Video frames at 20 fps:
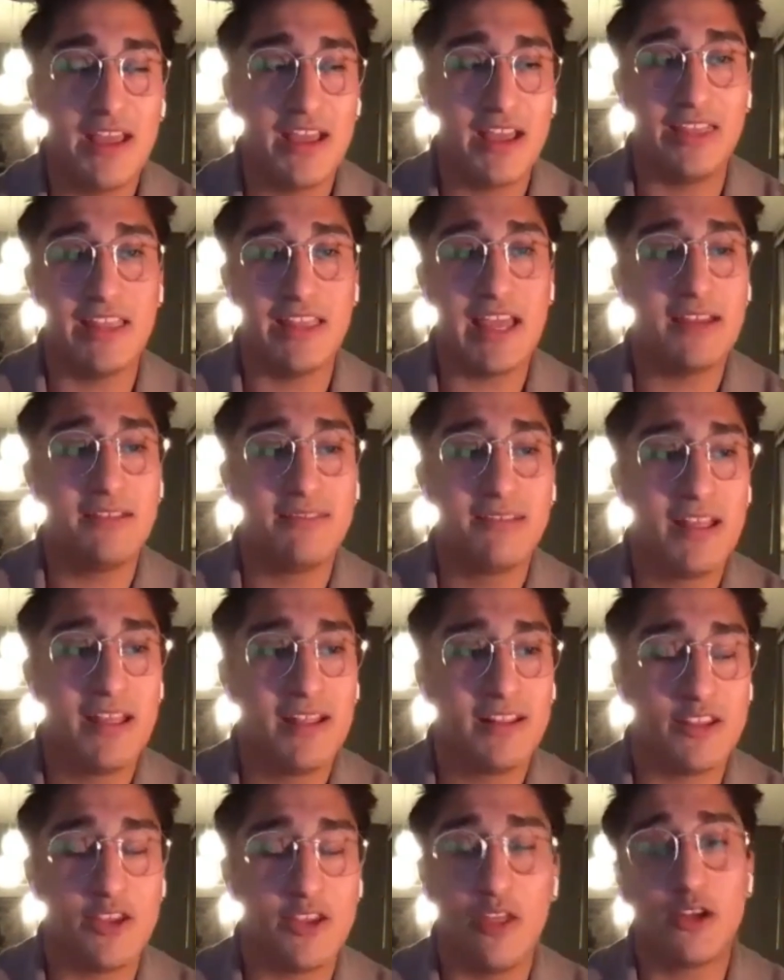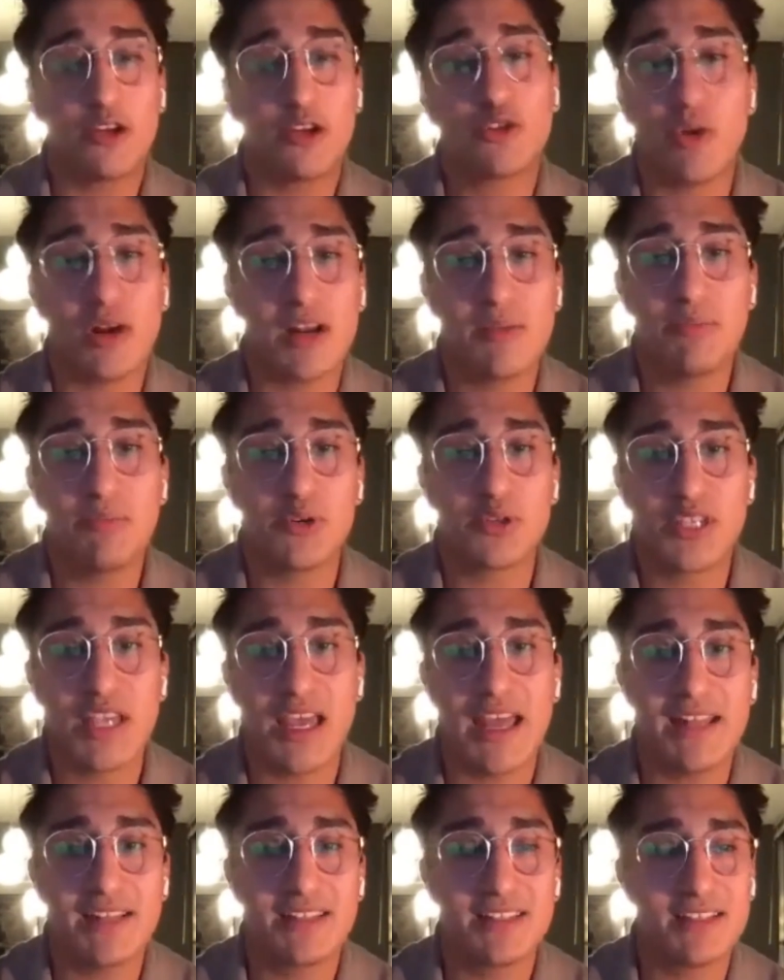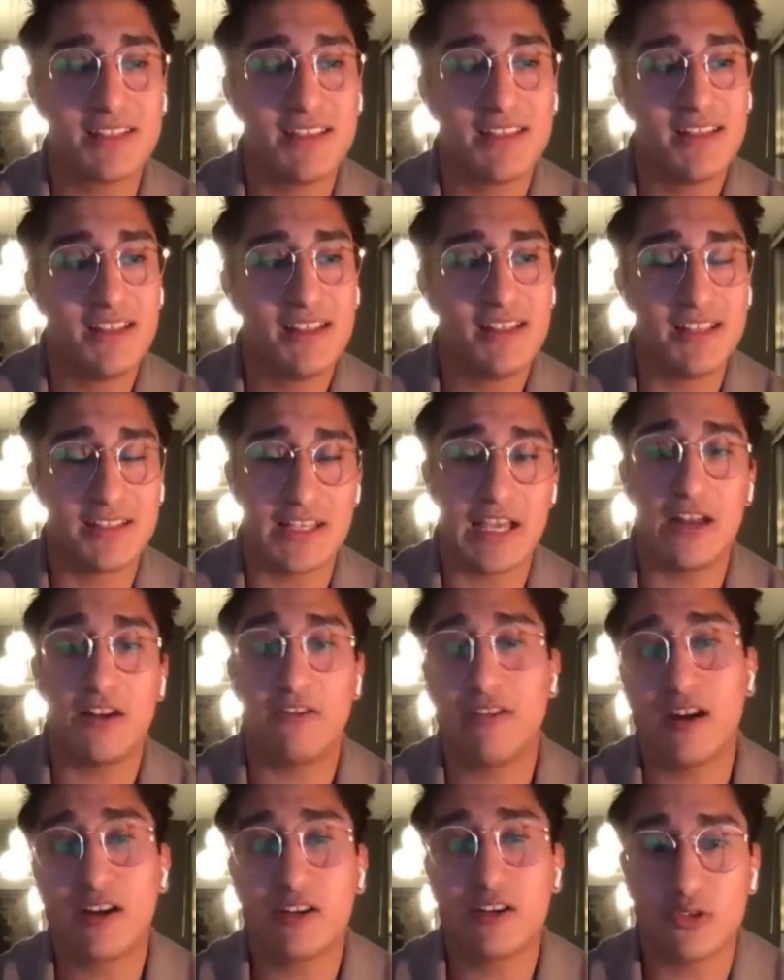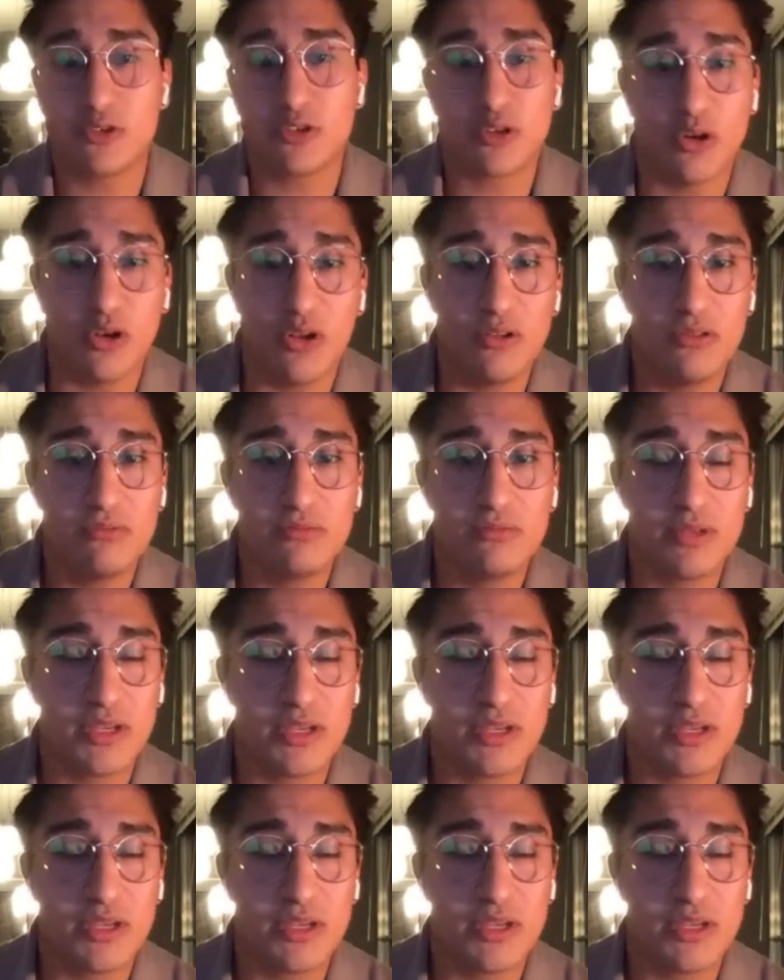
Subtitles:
And then the other 20%, it's out of our control.